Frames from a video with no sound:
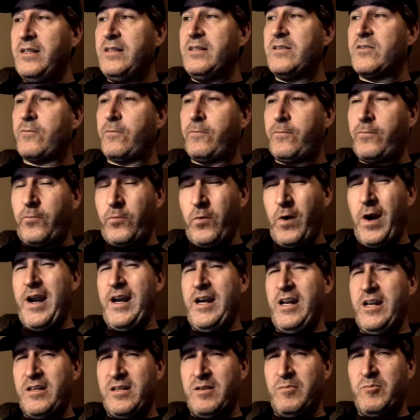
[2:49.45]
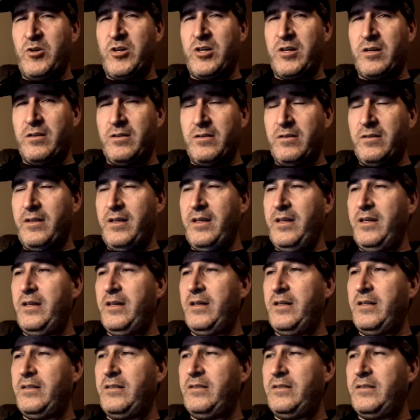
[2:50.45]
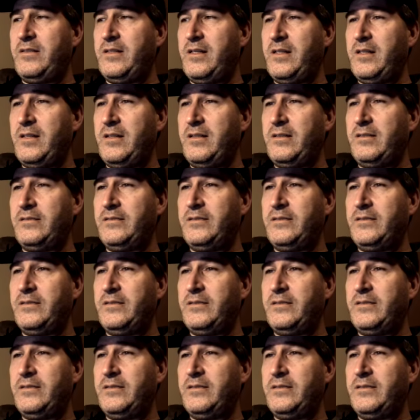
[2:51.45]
It is Friday tomorrow, and